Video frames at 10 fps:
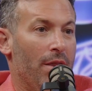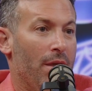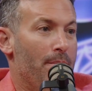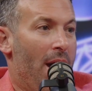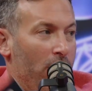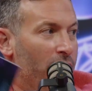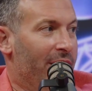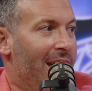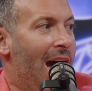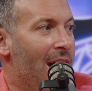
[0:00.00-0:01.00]
the men are
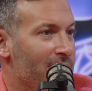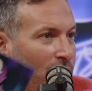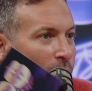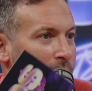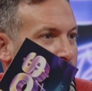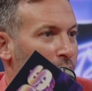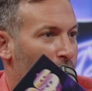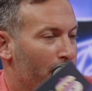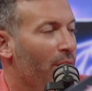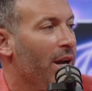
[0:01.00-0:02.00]
the gas, the women
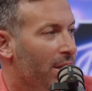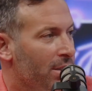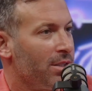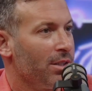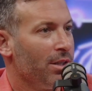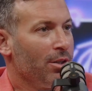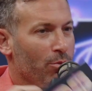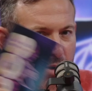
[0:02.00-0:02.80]
are the brakes. Mm-hmm.